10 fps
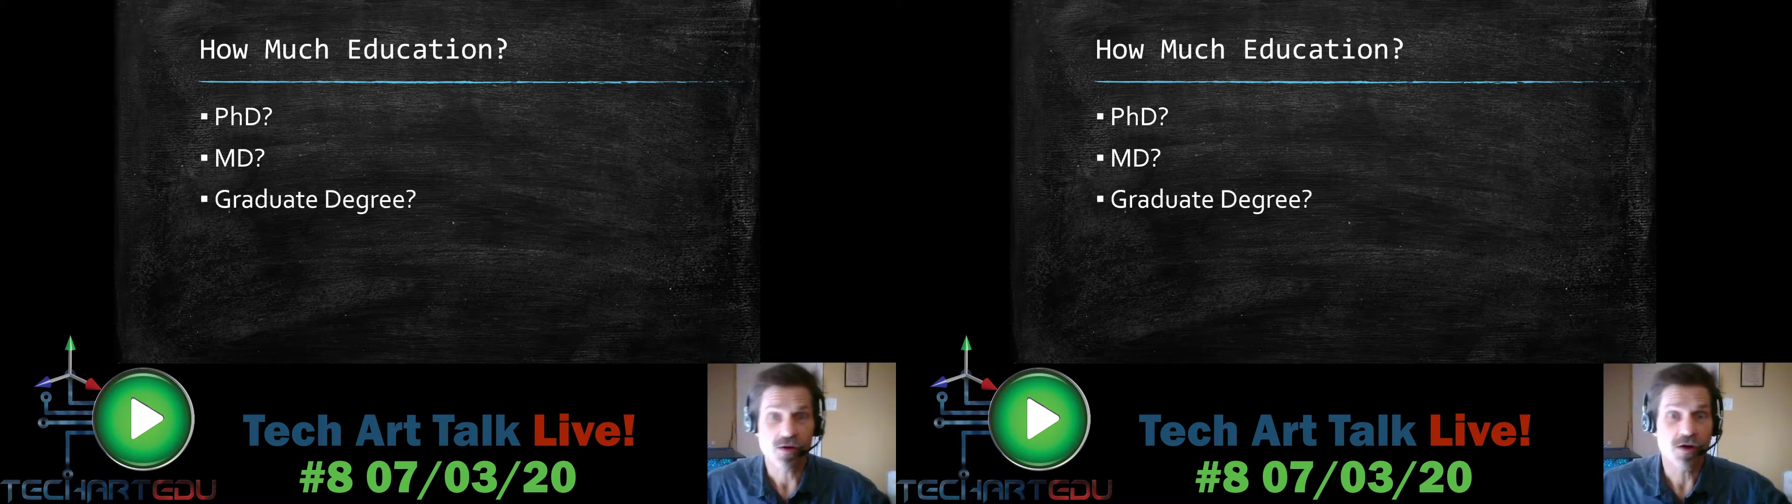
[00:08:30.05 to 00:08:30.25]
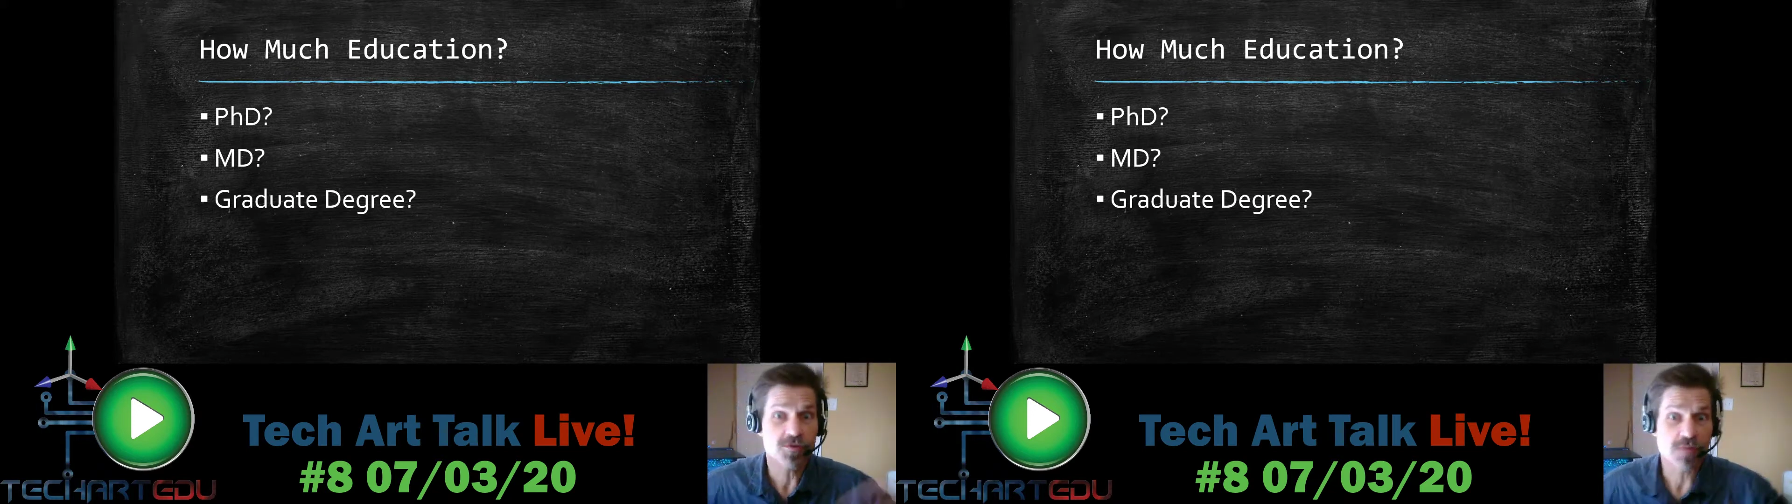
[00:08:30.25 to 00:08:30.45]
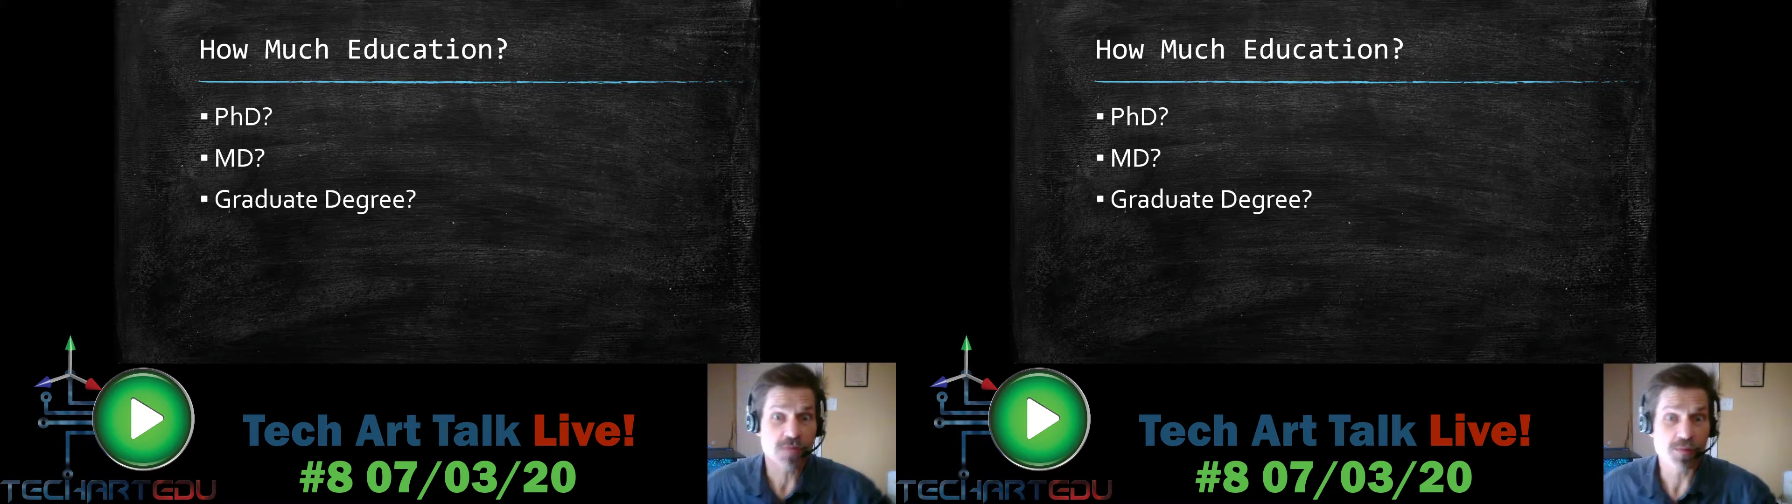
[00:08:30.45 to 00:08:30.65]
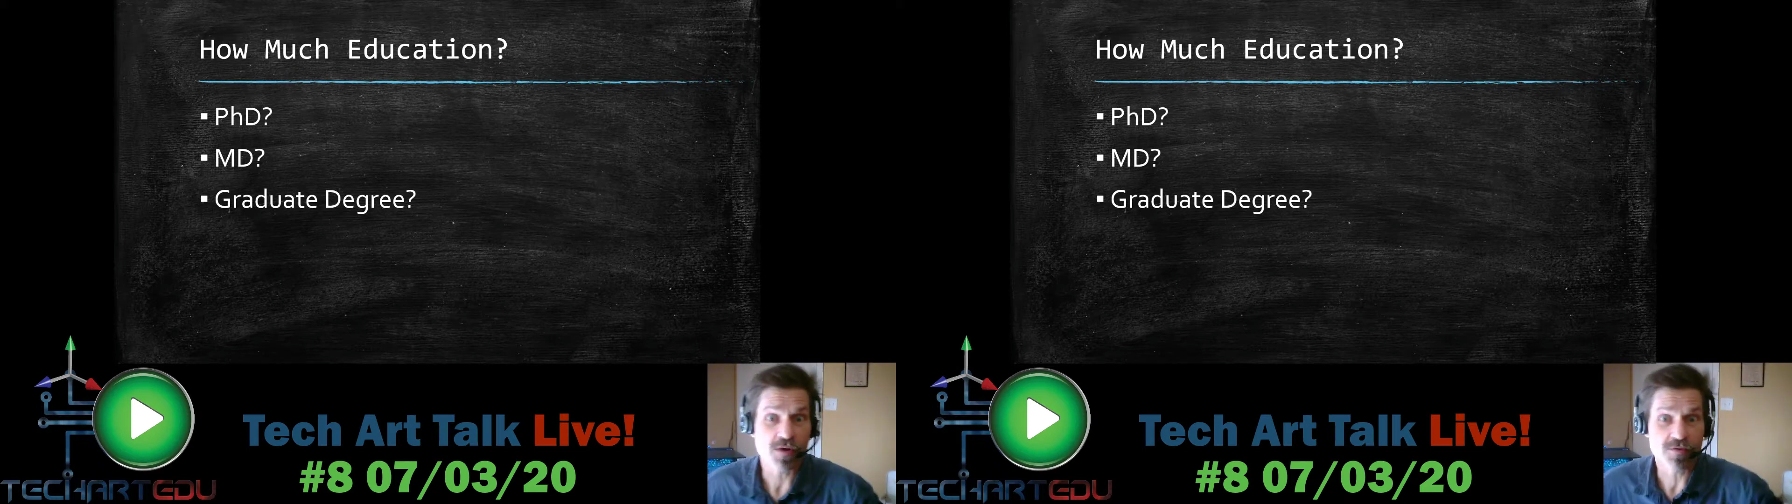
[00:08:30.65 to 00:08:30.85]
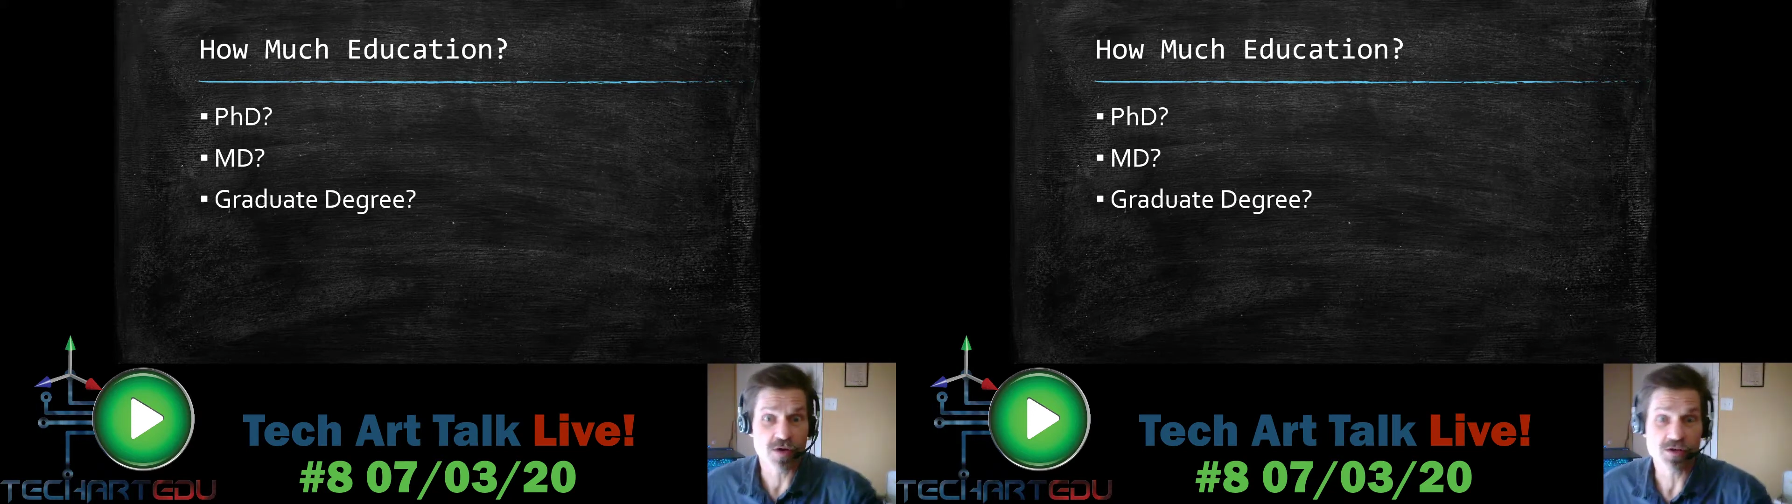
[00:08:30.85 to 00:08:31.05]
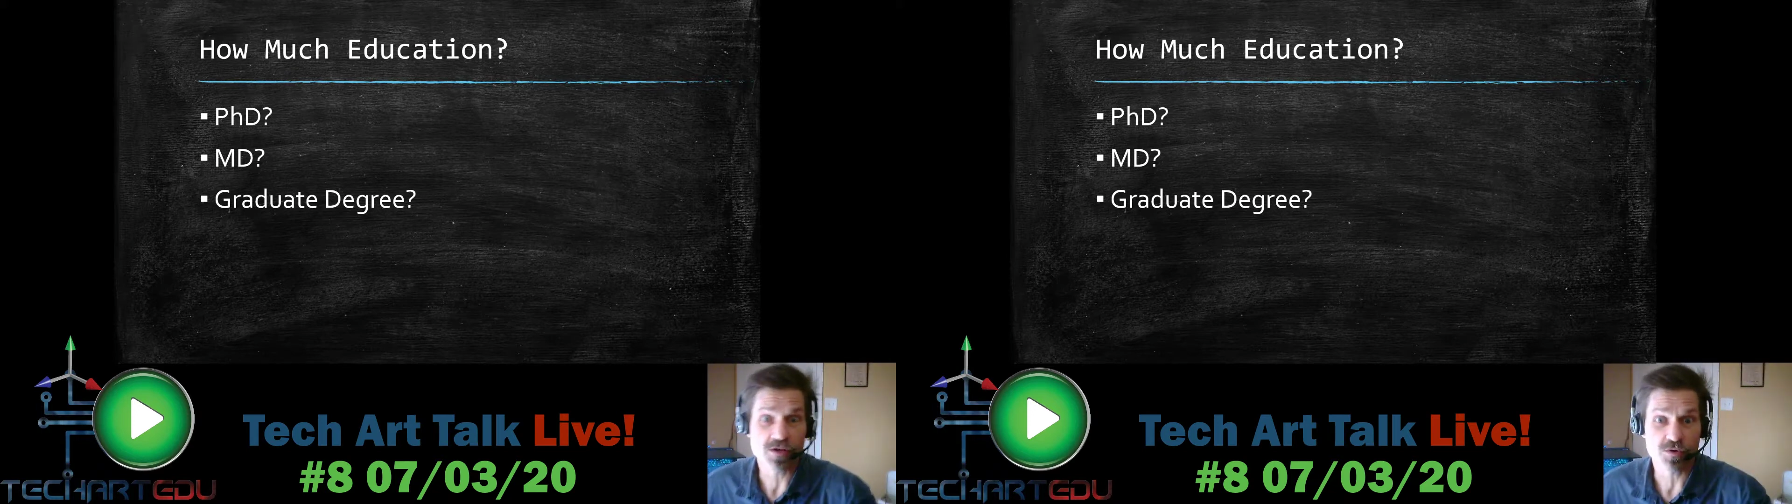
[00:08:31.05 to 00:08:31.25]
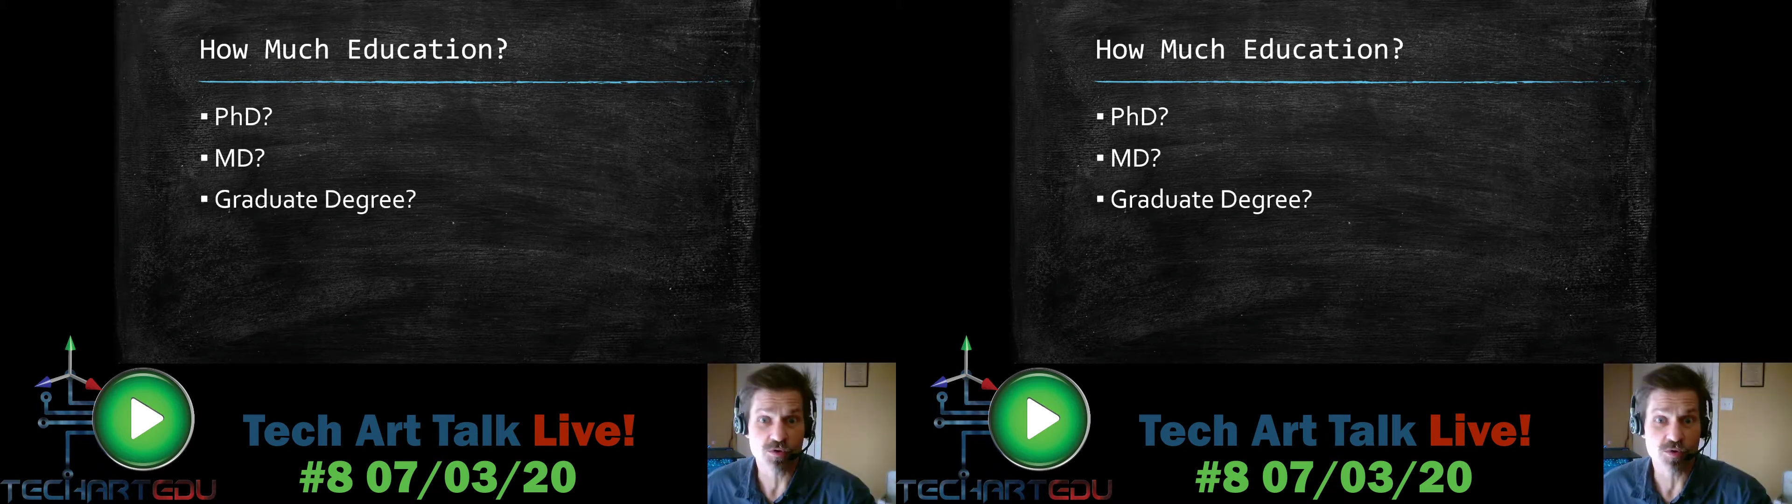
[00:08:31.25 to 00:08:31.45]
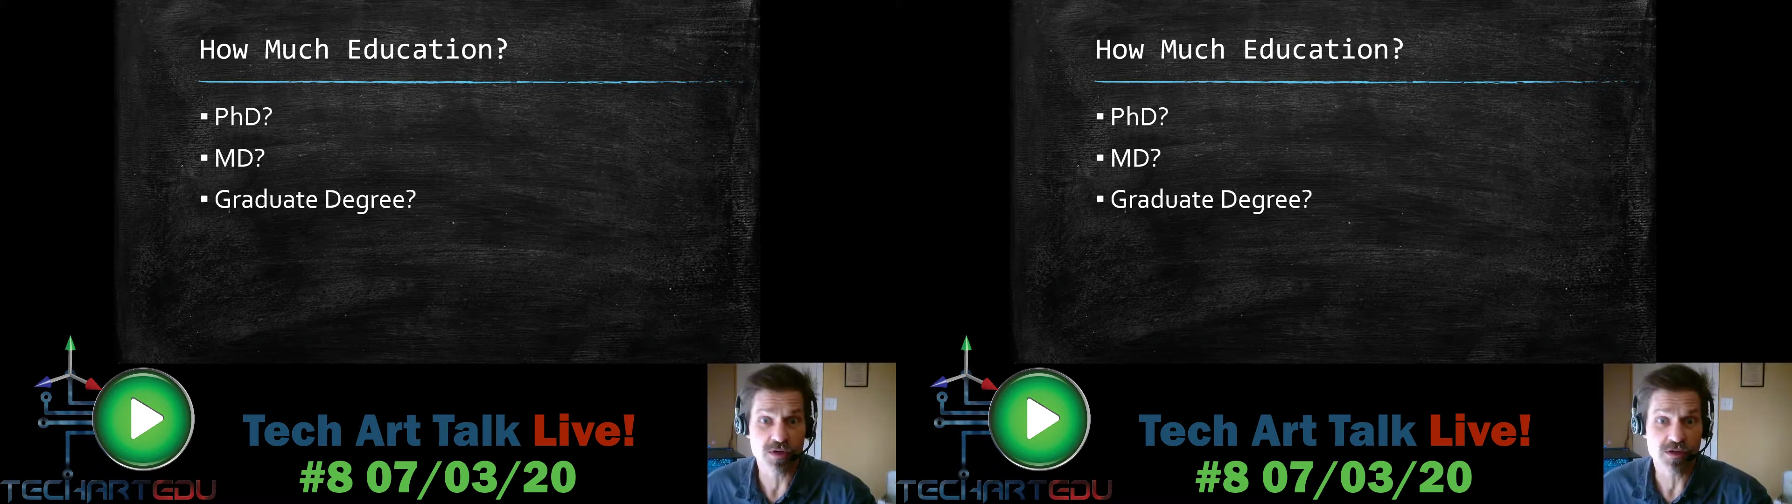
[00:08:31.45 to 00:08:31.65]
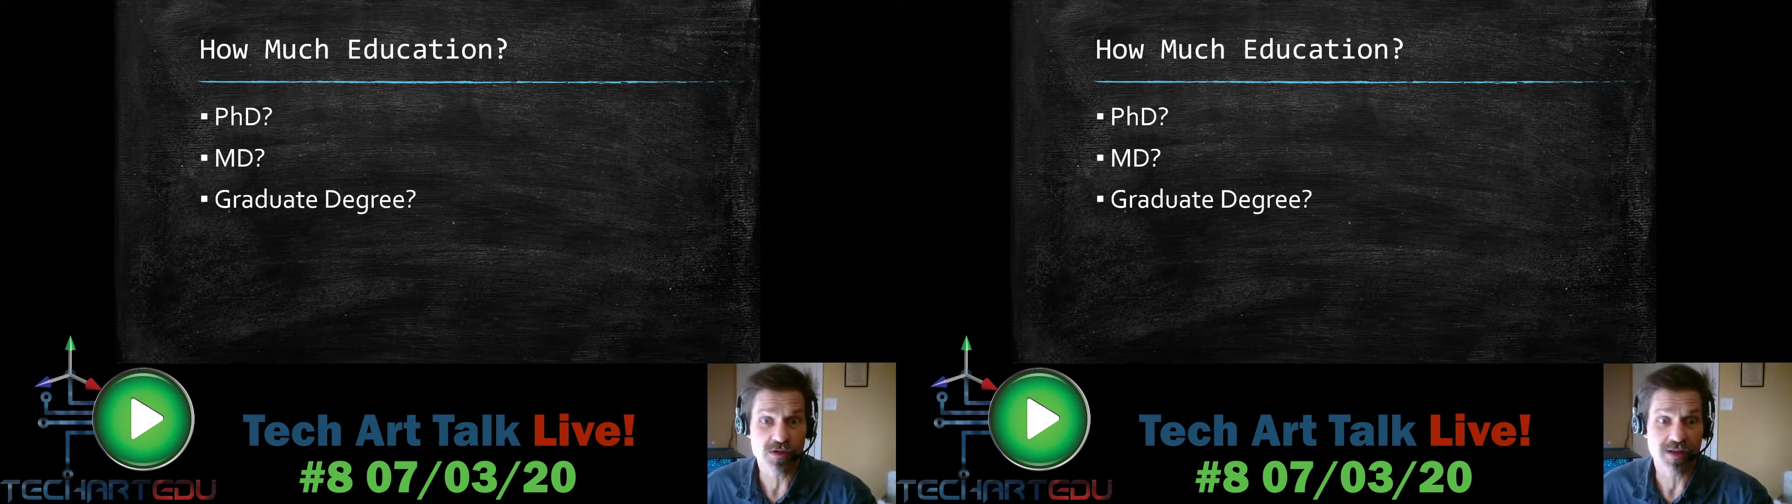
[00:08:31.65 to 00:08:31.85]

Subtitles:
Other people have graduate degrees a